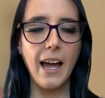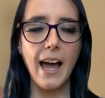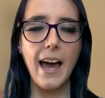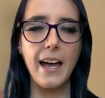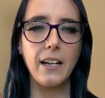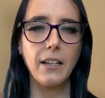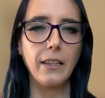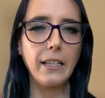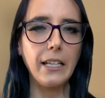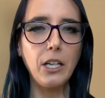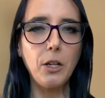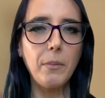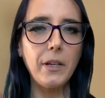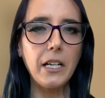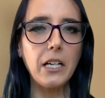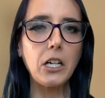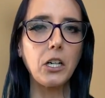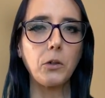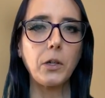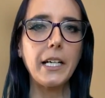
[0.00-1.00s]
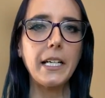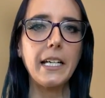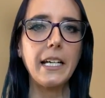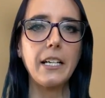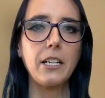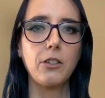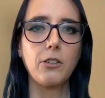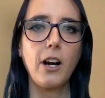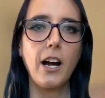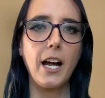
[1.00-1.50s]
add a little bit of grit
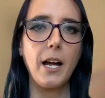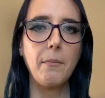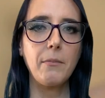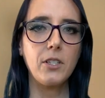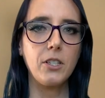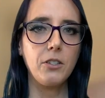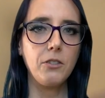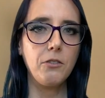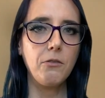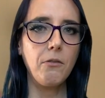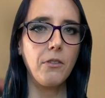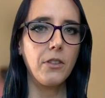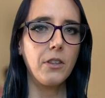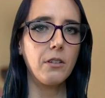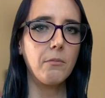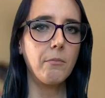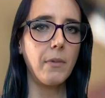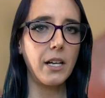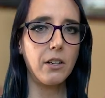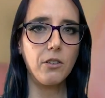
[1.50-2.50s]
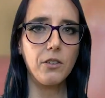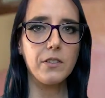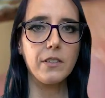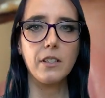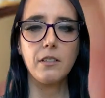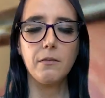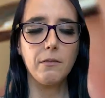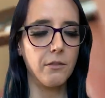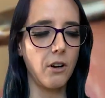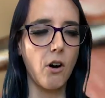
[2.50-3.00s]
and grime to the metals
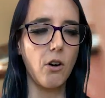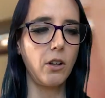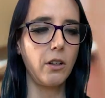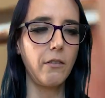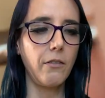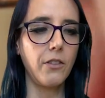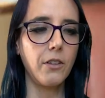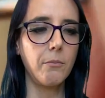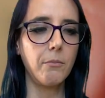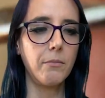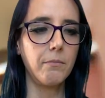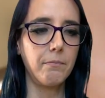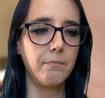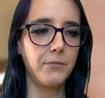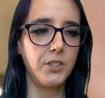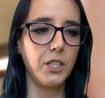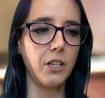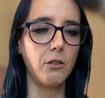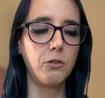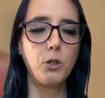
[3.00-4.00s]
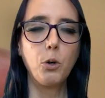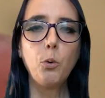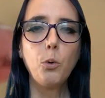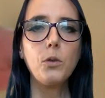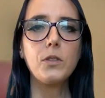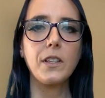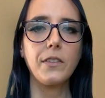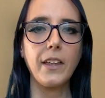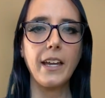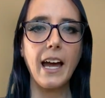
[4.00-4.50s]
and all of the
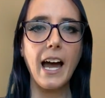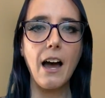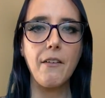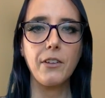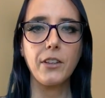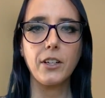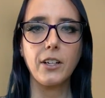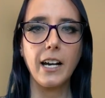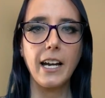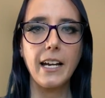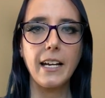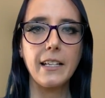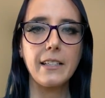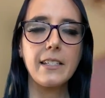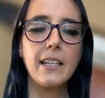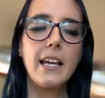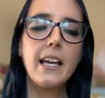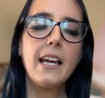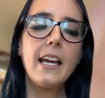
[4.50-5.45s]
tools that they have in their hands.